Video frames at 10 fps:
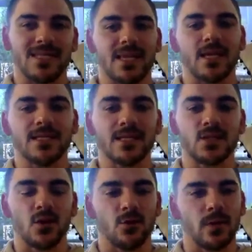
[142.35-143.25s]
I did
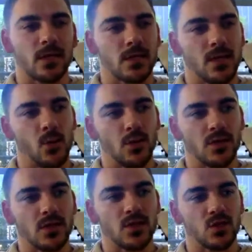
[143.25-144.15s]
so because I
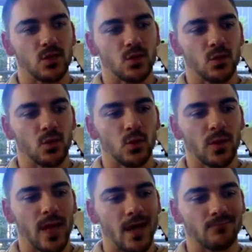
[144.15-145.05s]
wanted to look
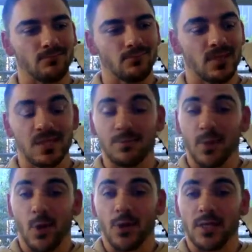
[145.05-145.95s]
at simply
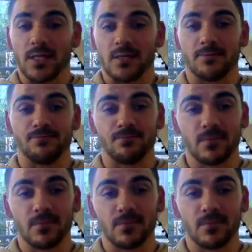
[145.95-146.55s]
earning some